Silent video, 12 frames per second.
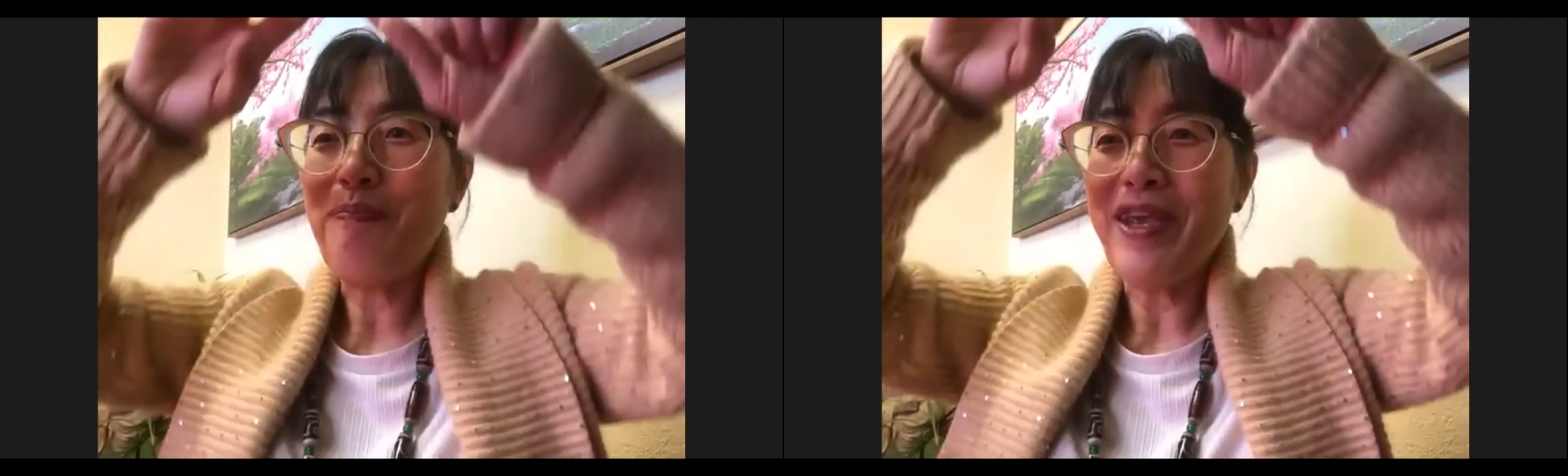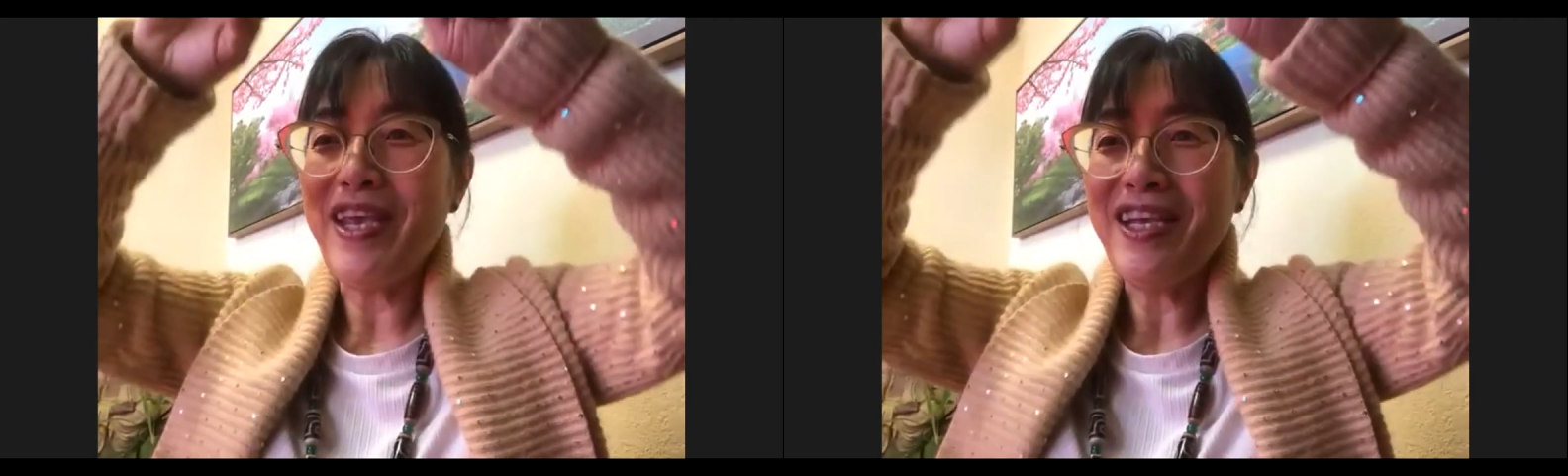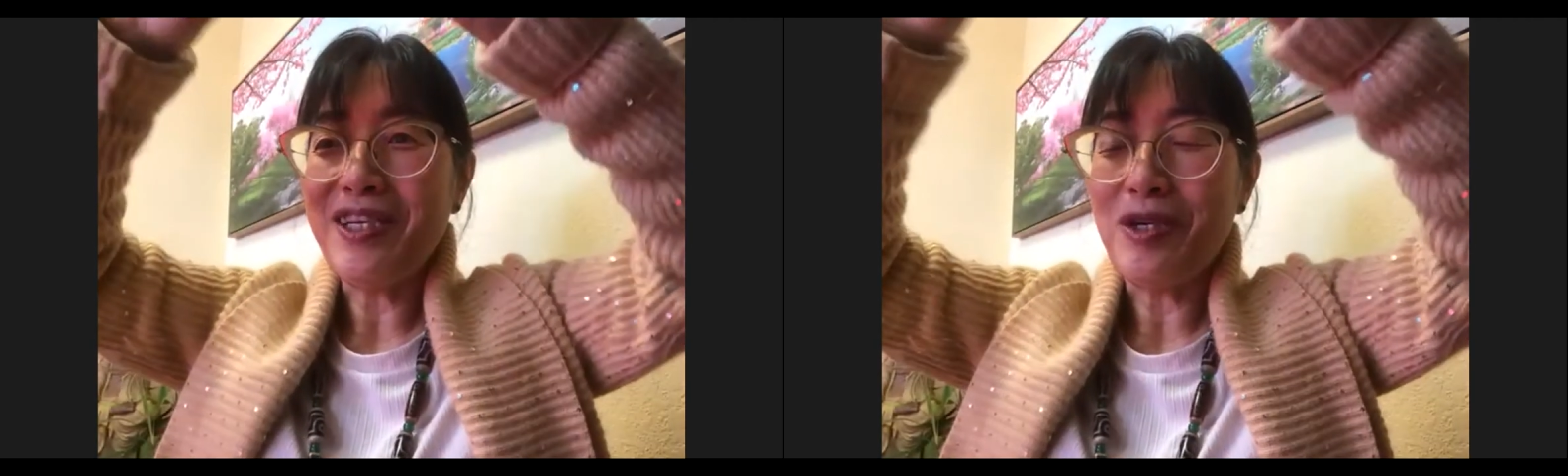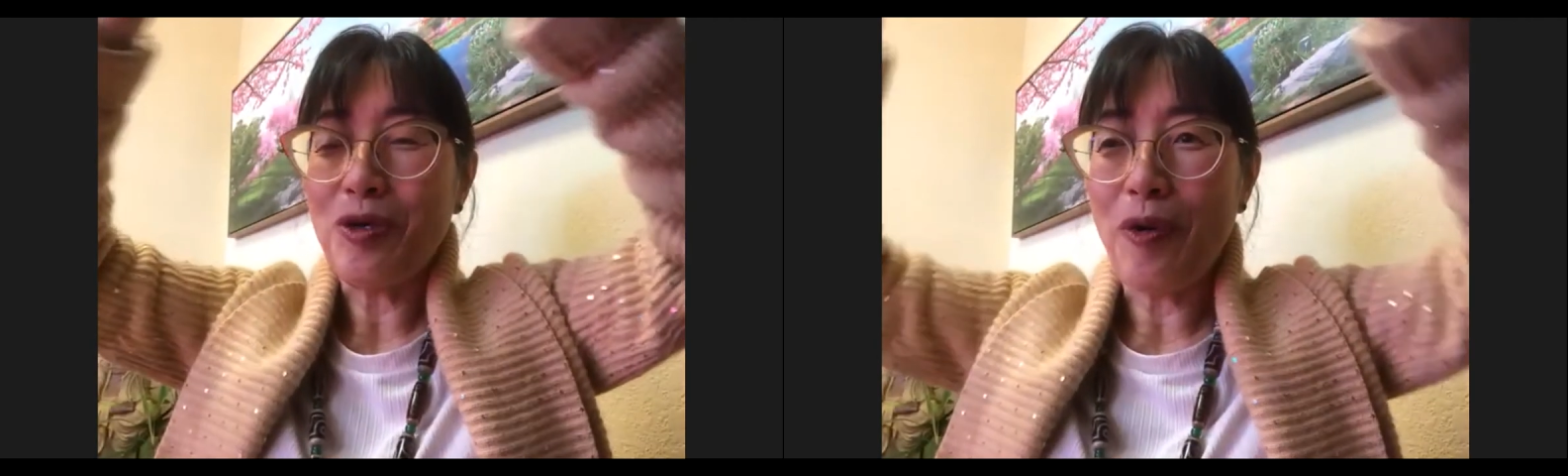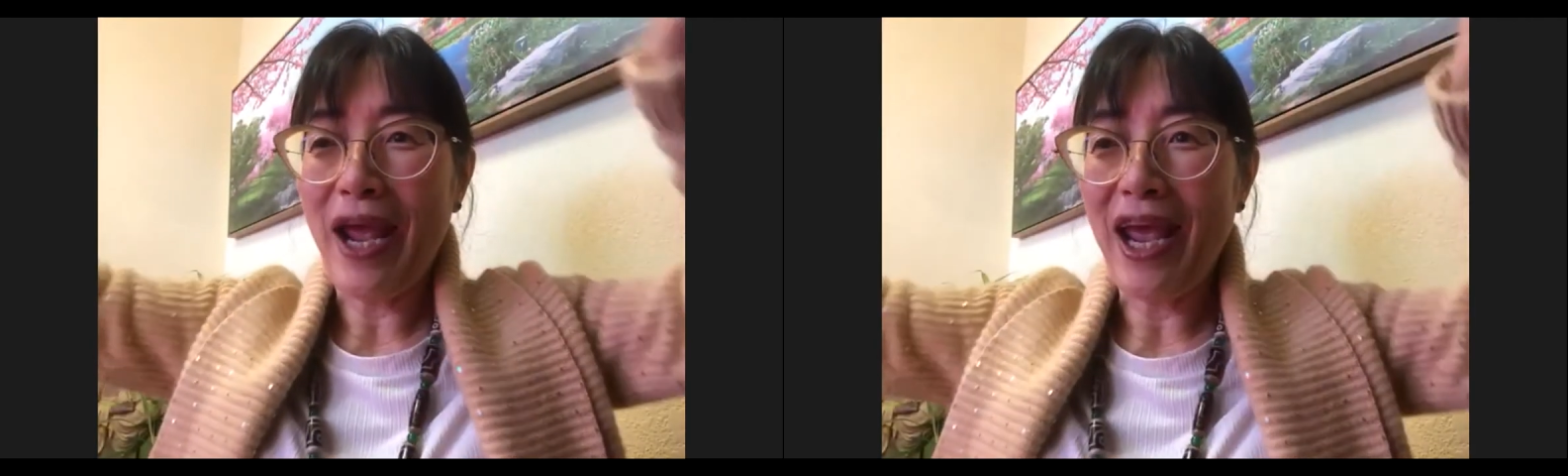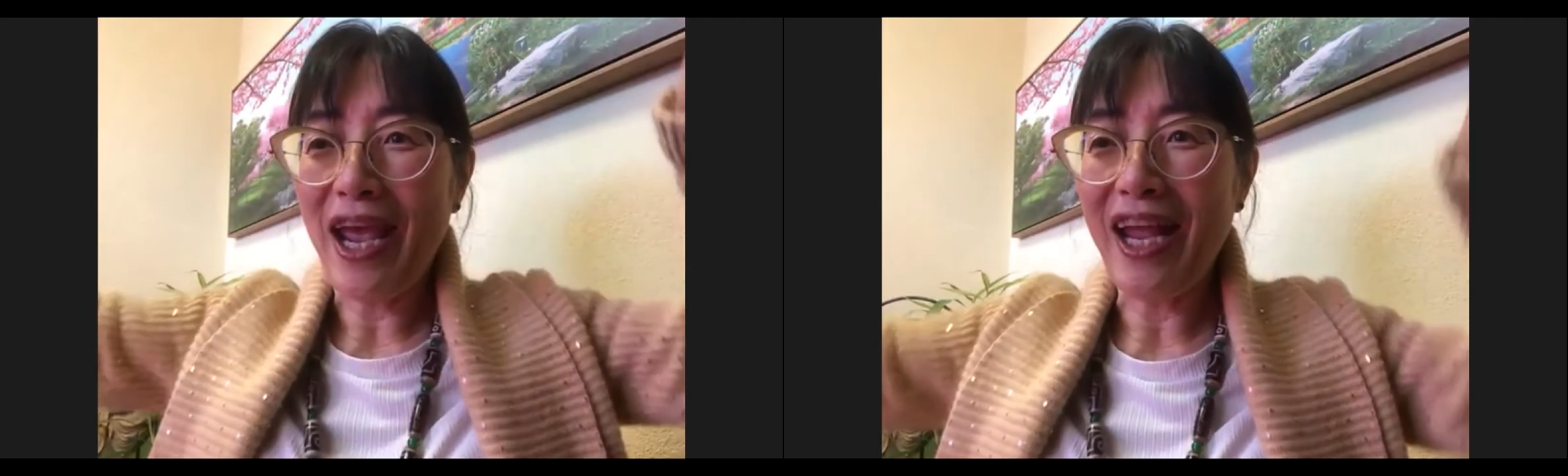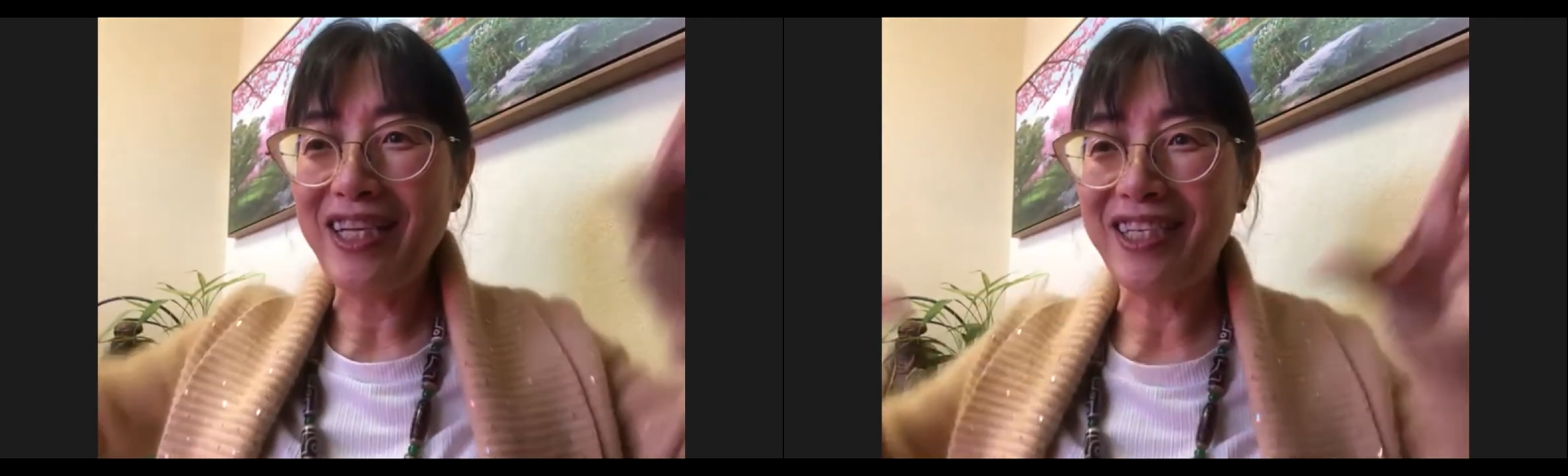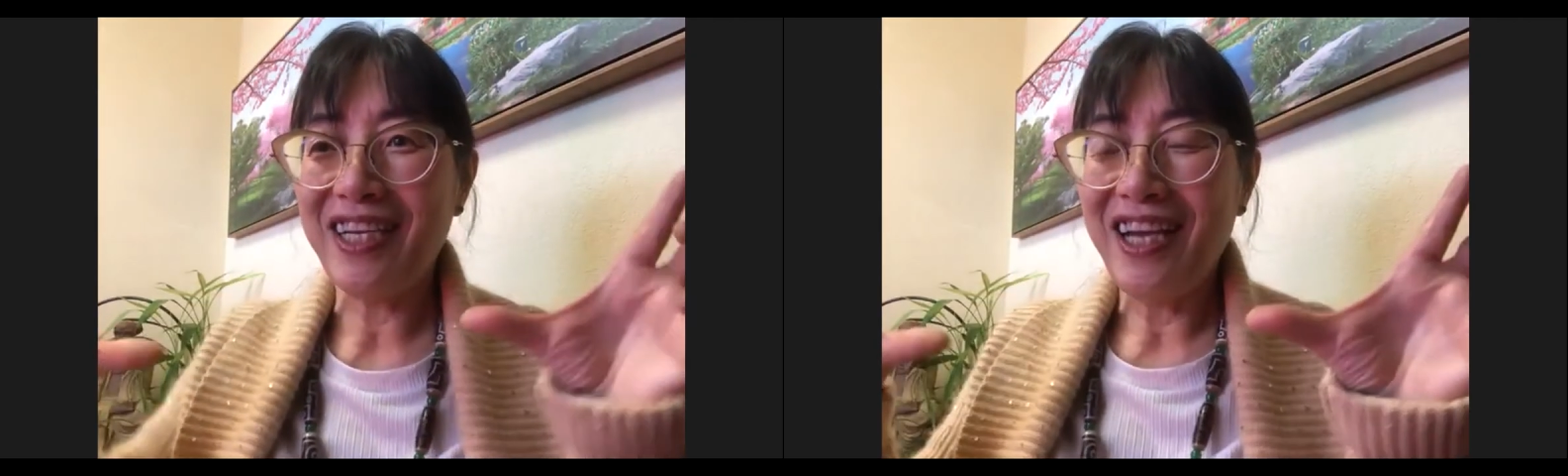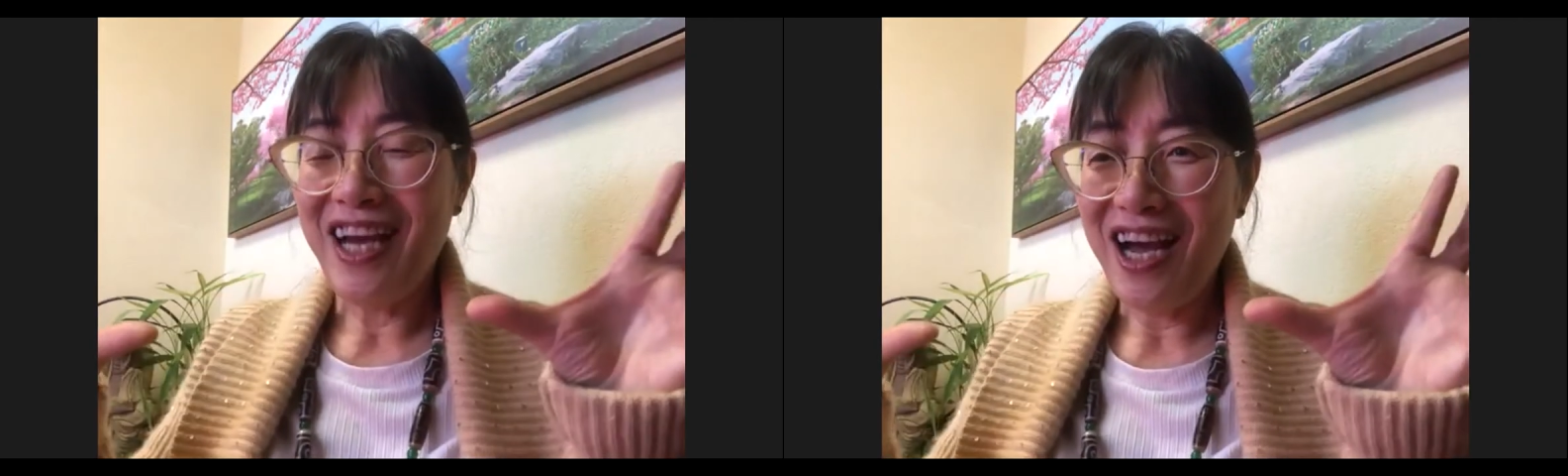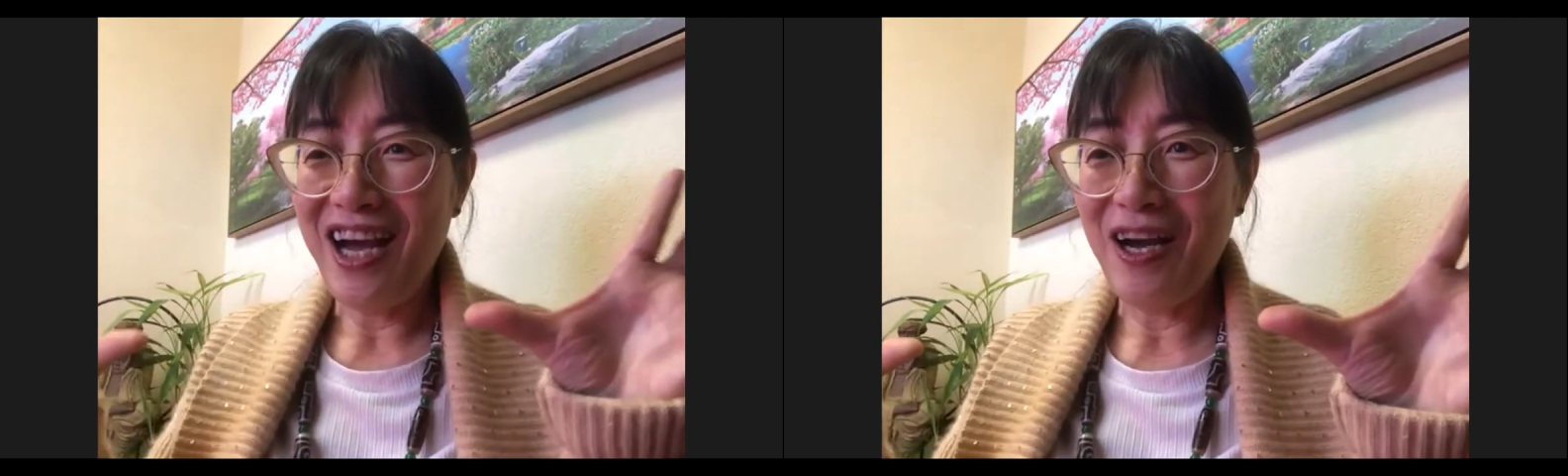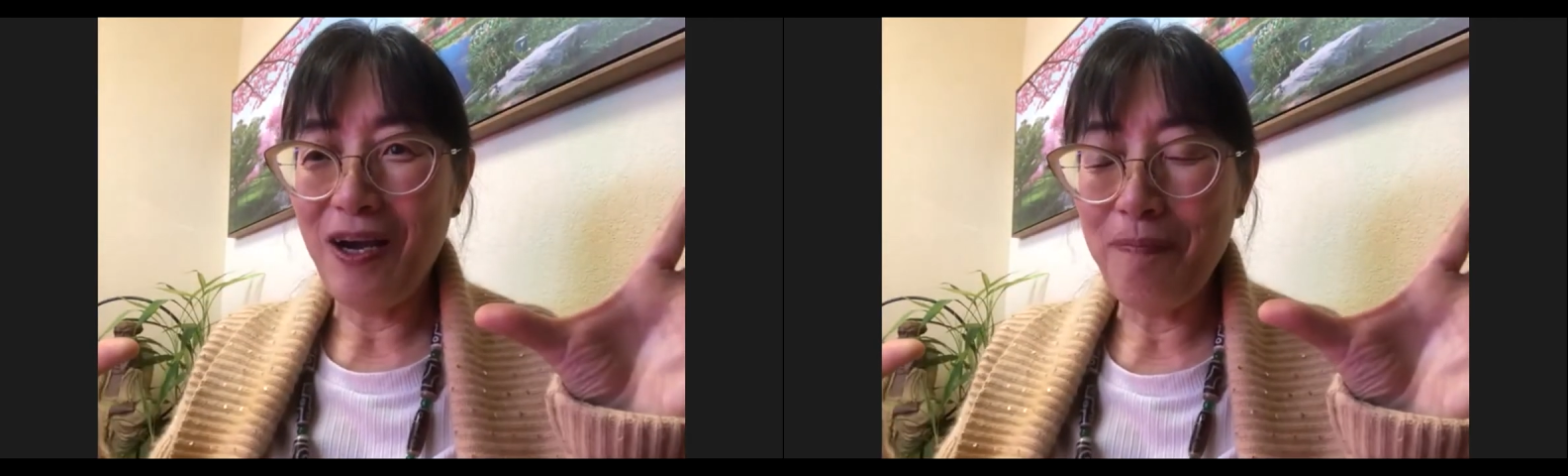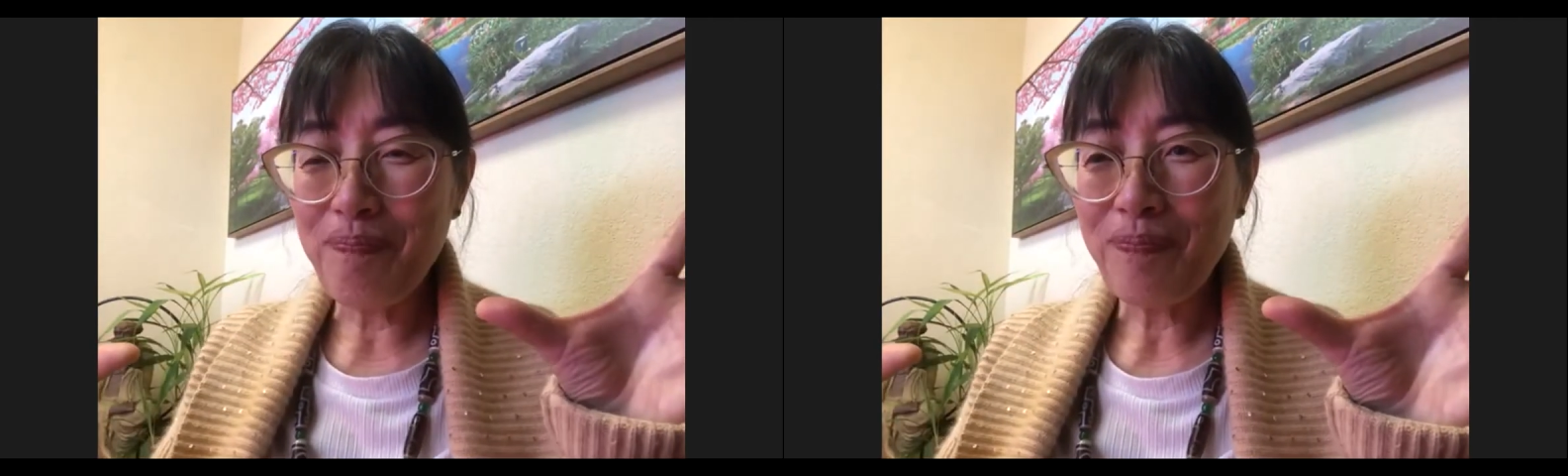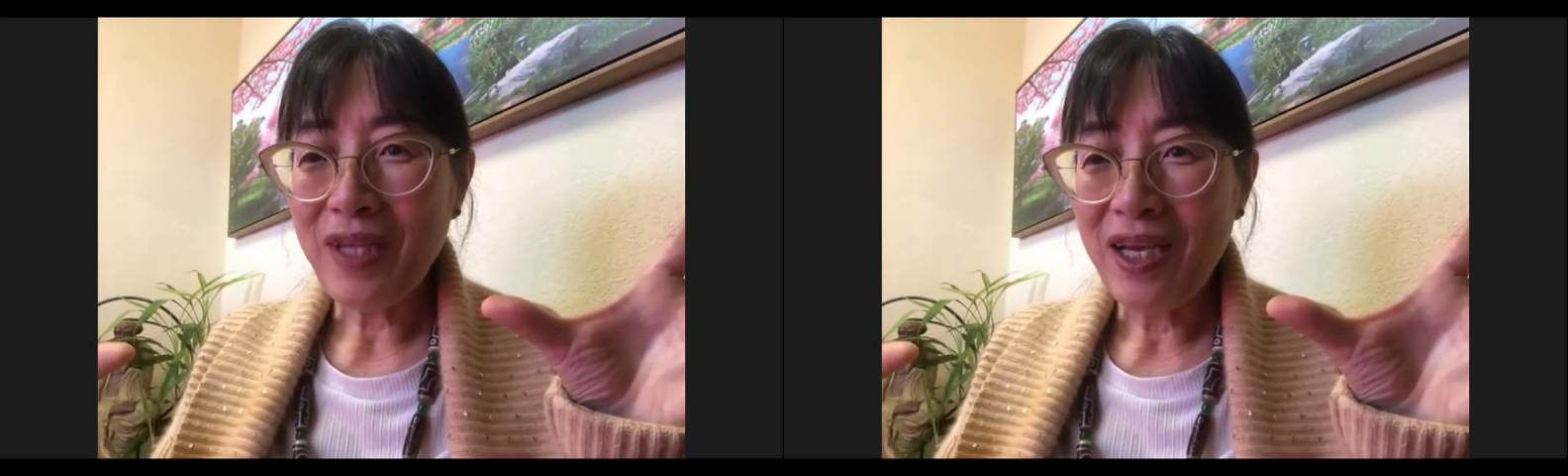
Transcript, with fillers: big red um,